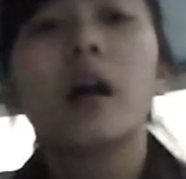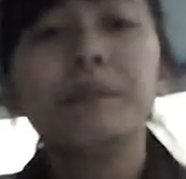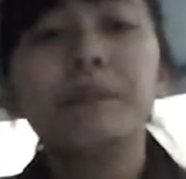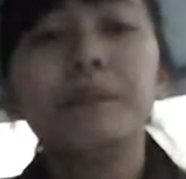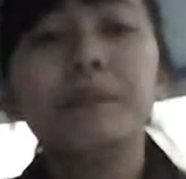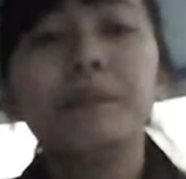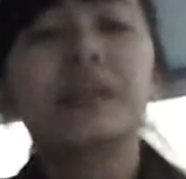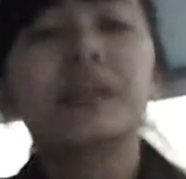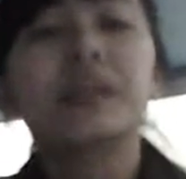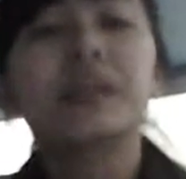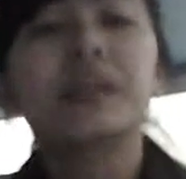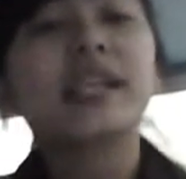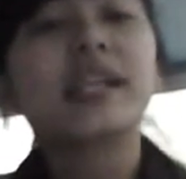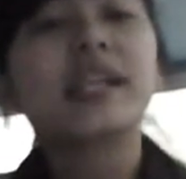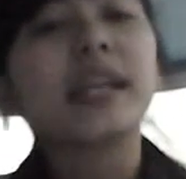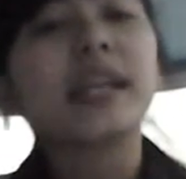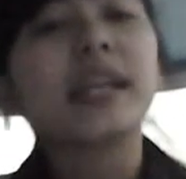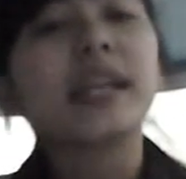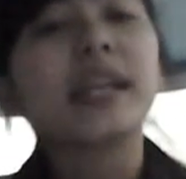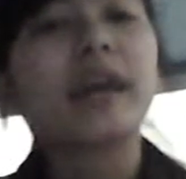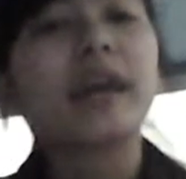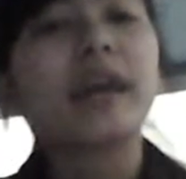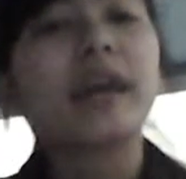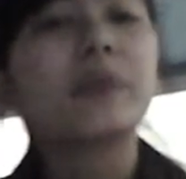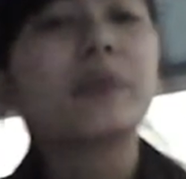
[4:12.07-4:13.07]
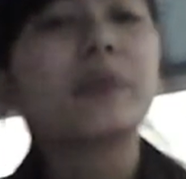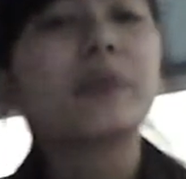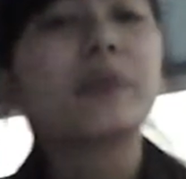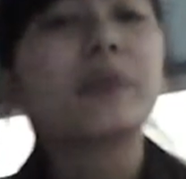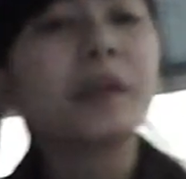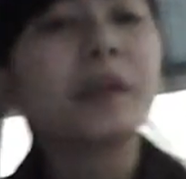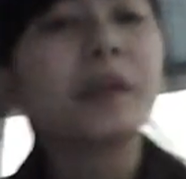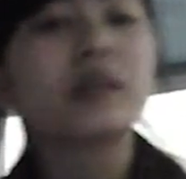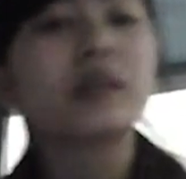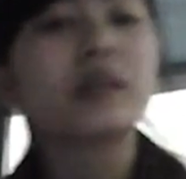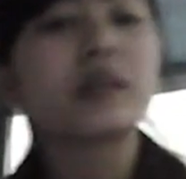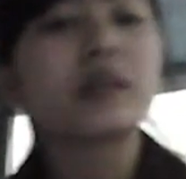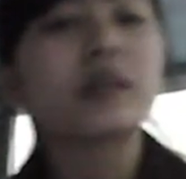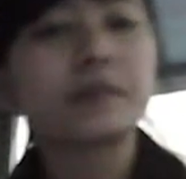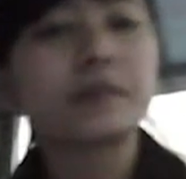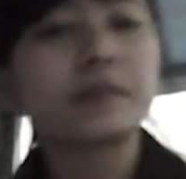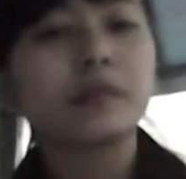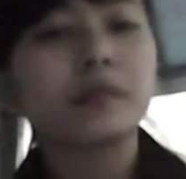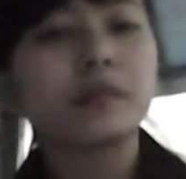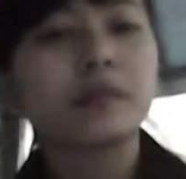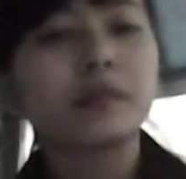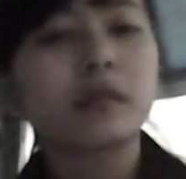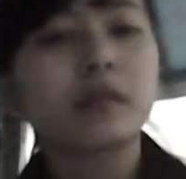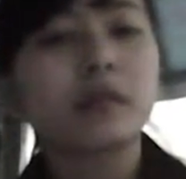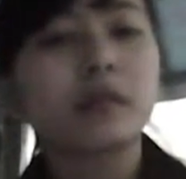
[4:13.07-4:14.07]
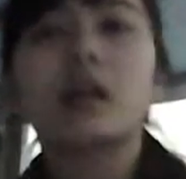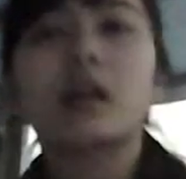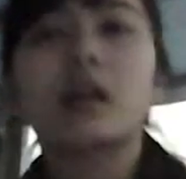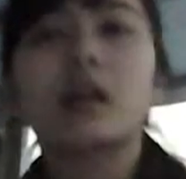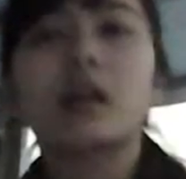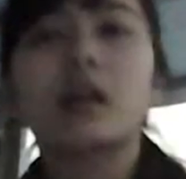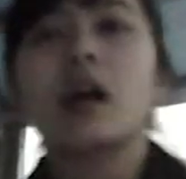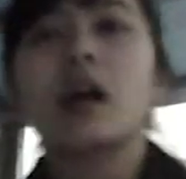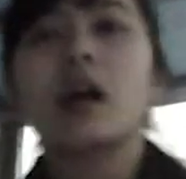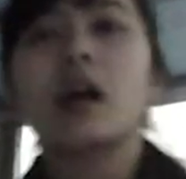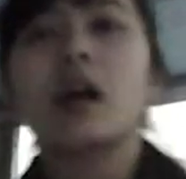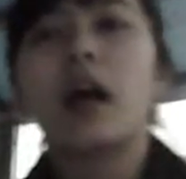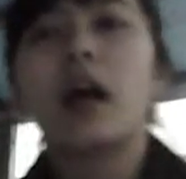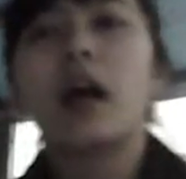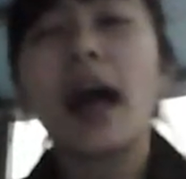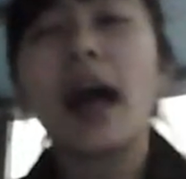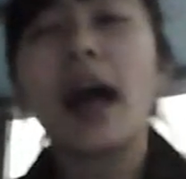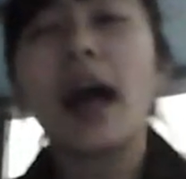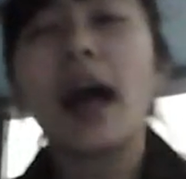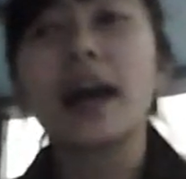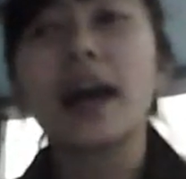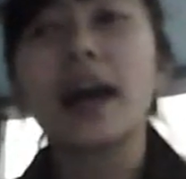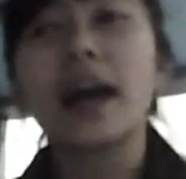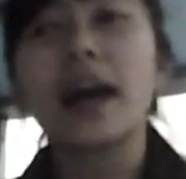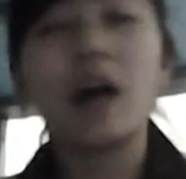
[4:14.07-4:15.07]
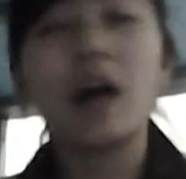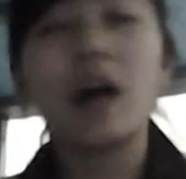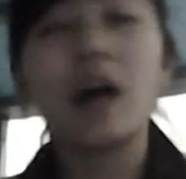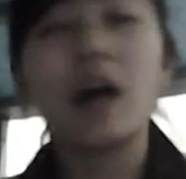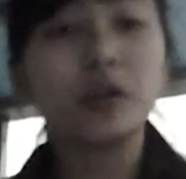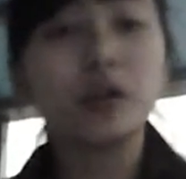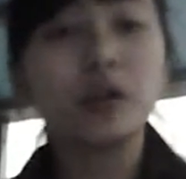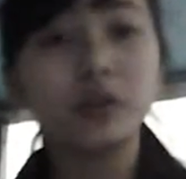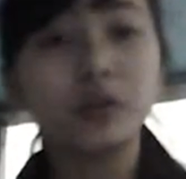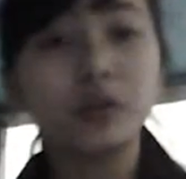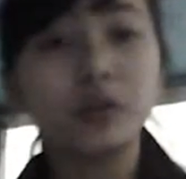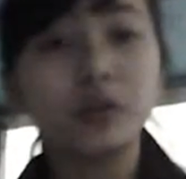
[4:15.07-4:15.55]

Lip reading: listen and repeat. Hi, how are you?